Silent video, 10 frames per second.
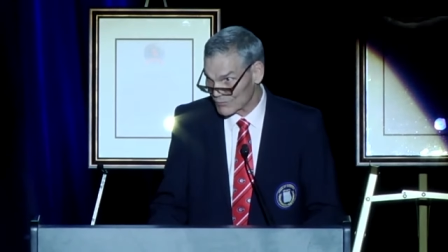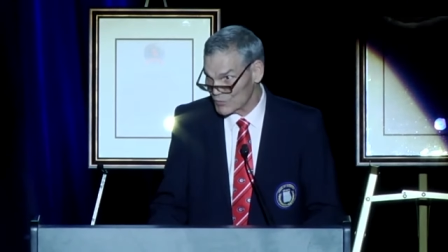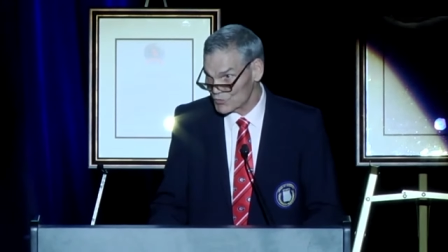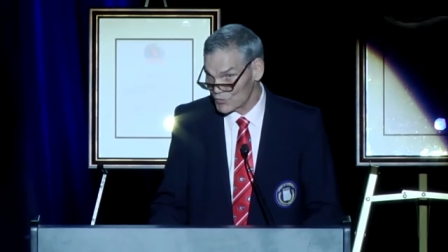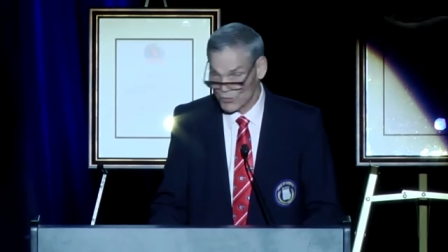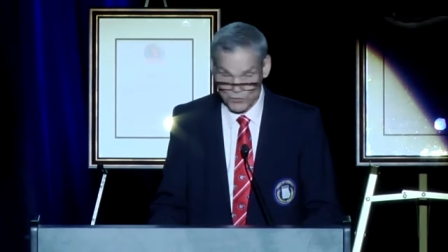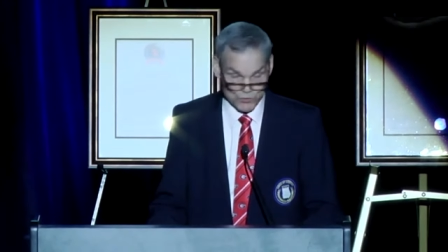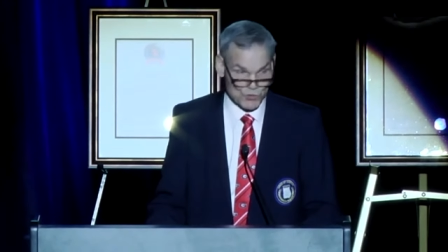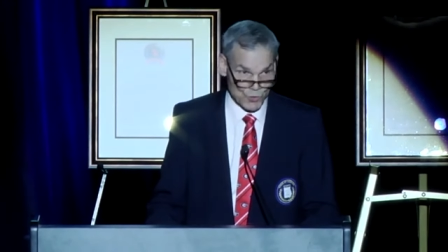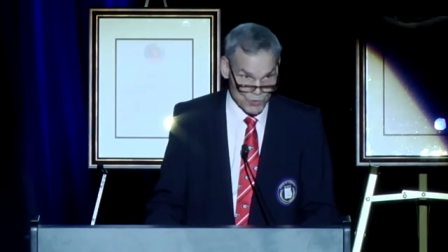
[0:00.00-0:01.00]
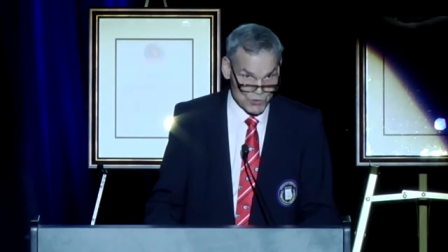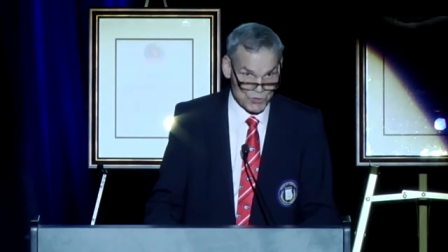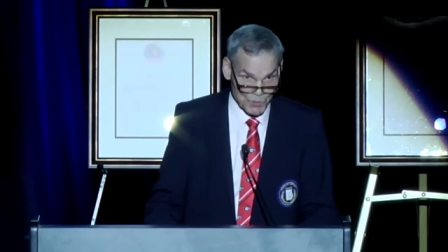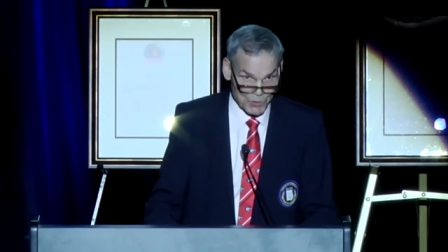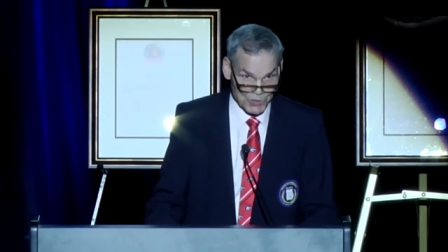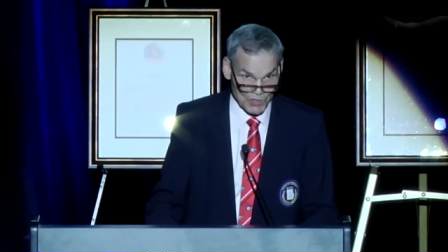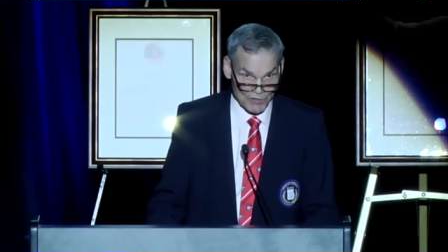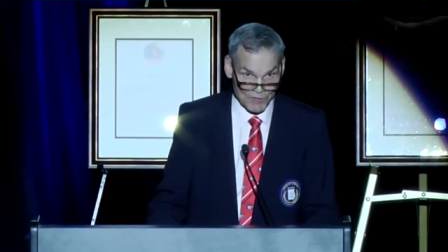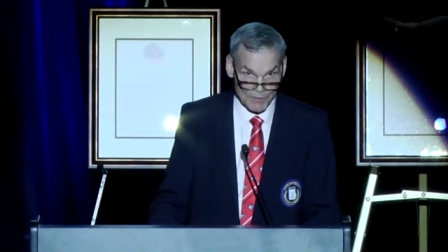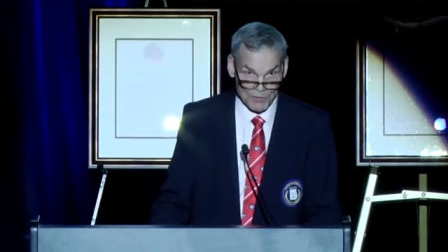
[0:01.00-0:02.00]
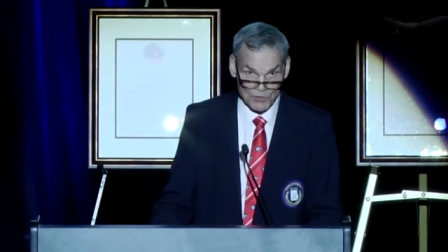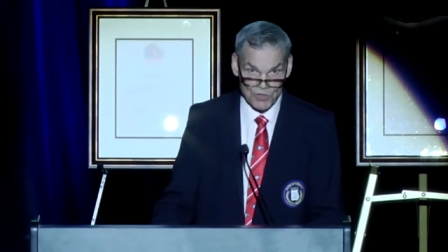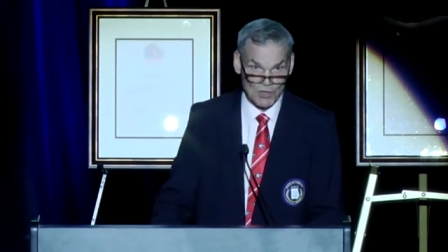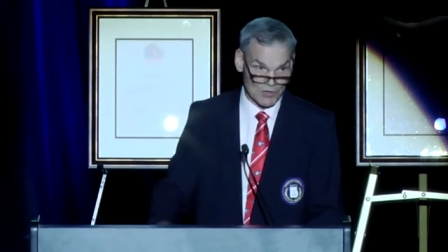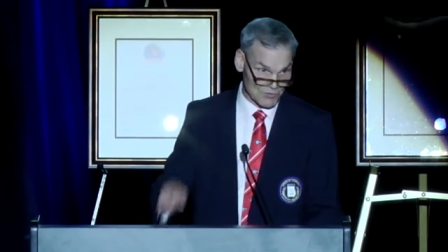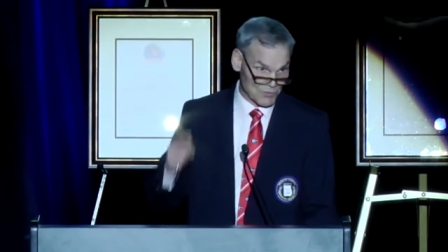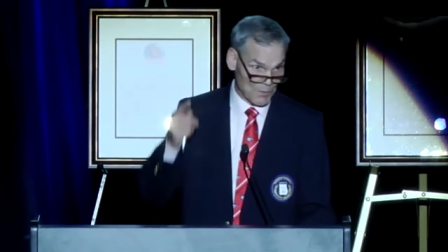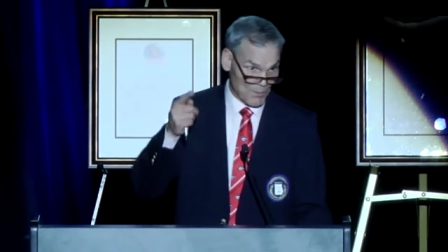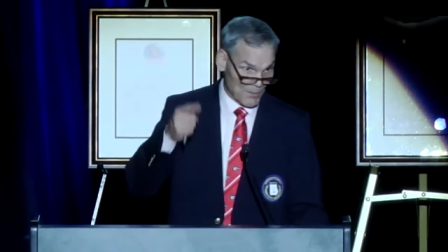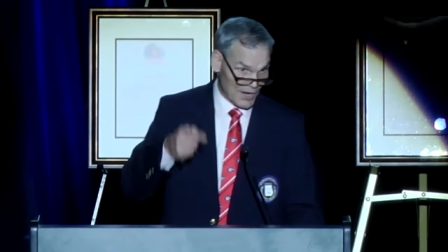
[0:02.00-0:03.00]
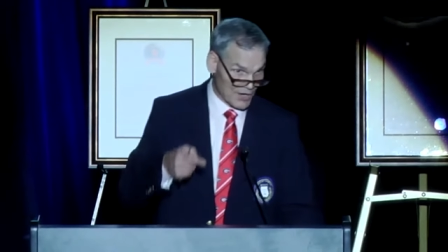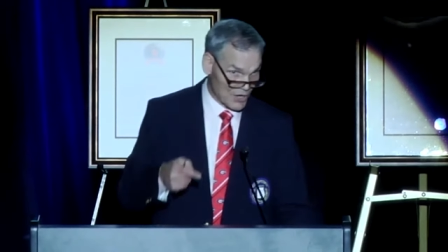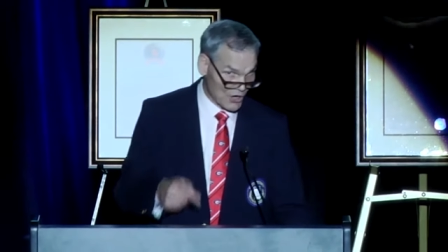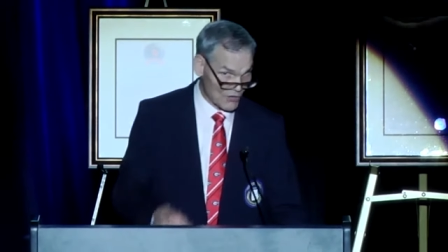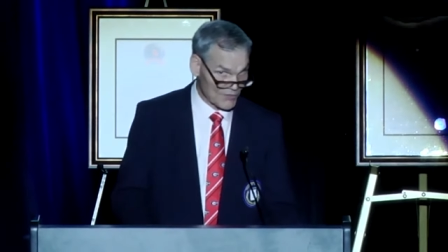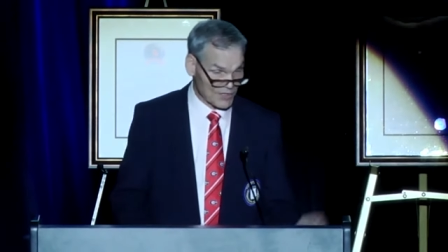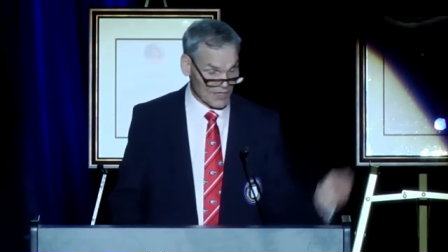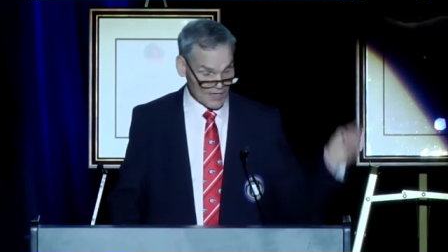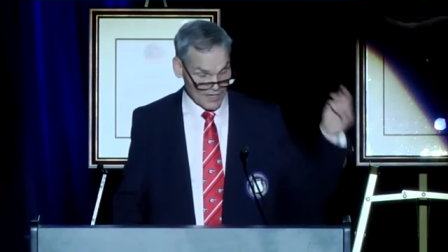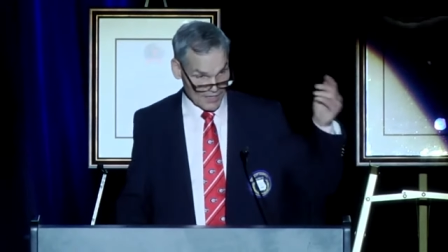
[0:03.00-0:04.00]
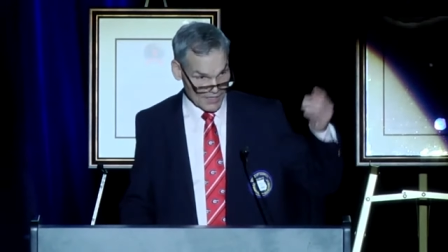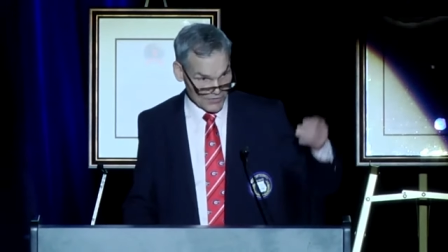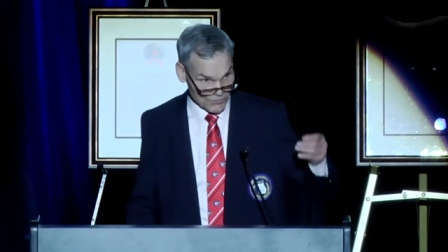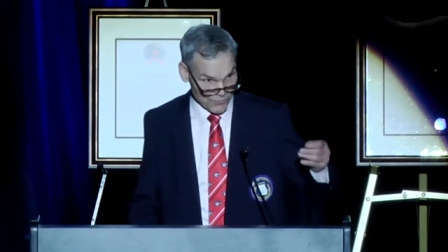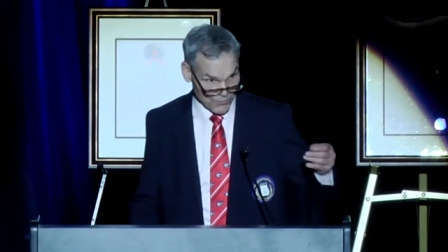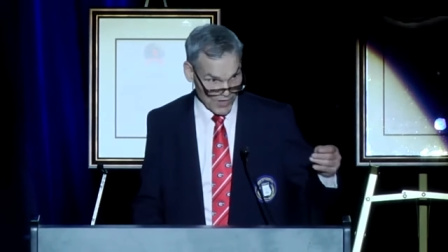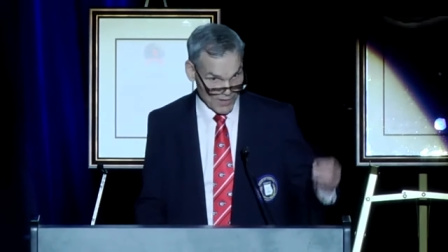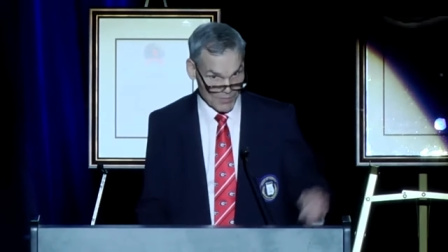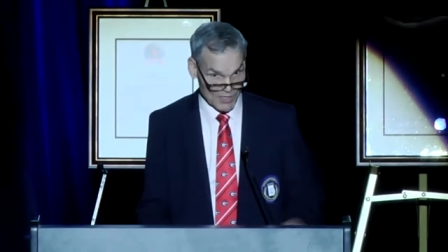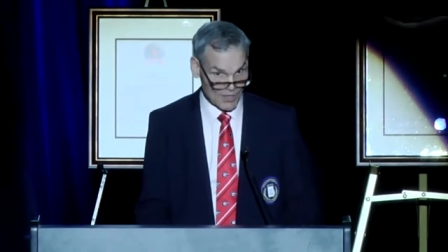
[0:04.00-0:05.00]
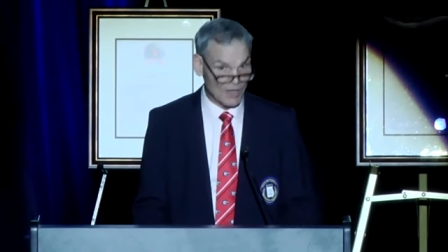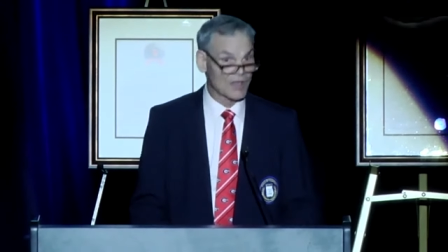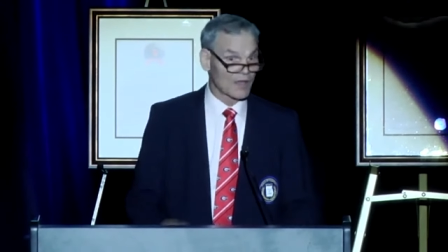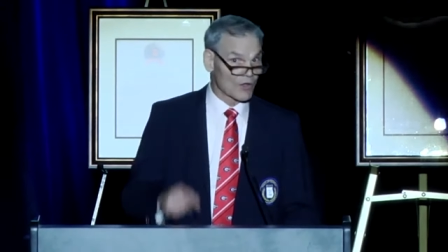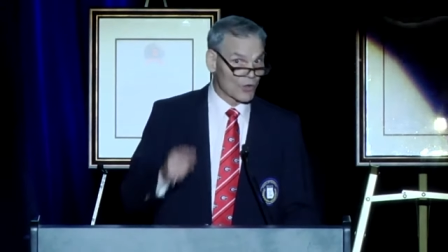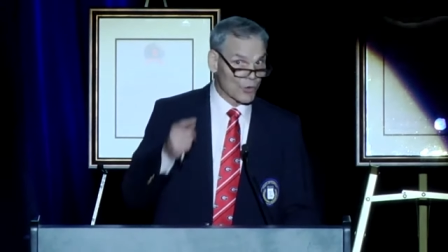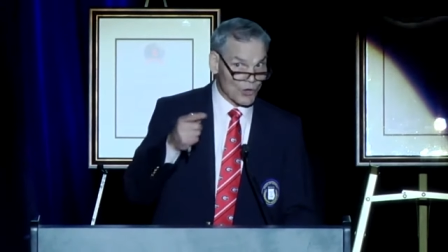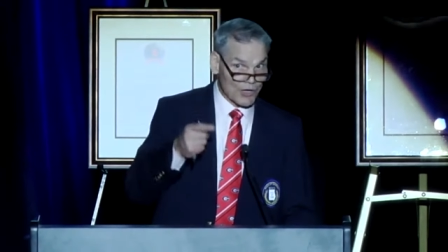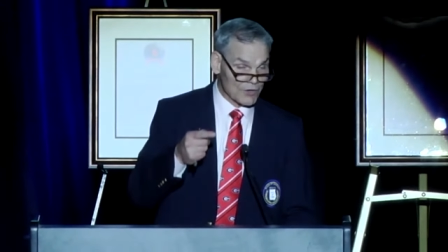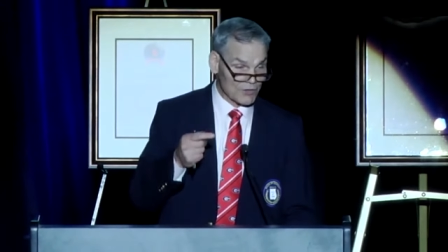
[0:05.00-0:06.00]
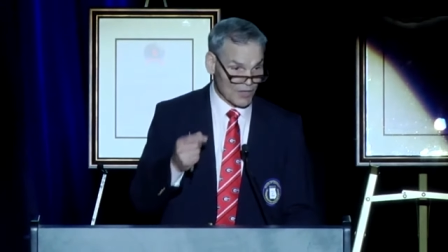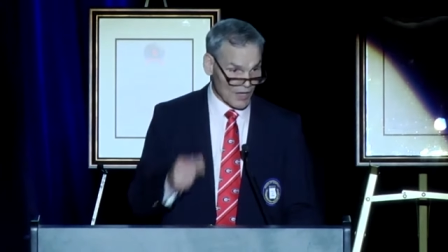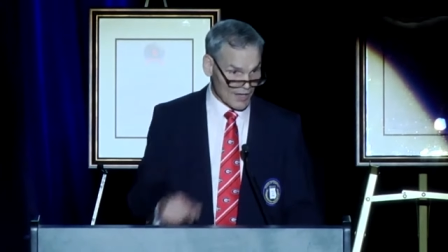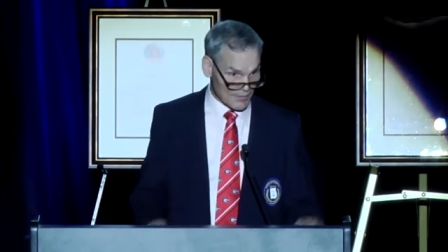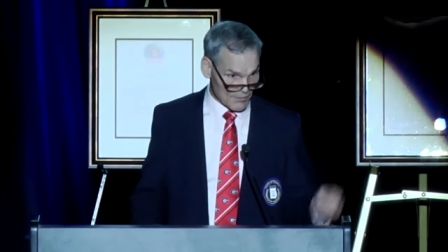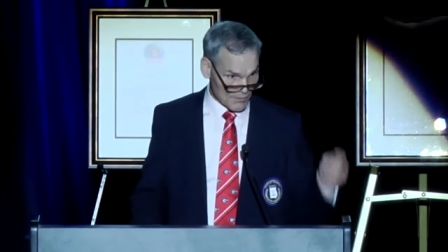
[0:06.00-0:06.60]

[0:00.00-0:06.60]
future Georgia Sports Hall of Fame induction Mike Garvin and his family, who are here tonight.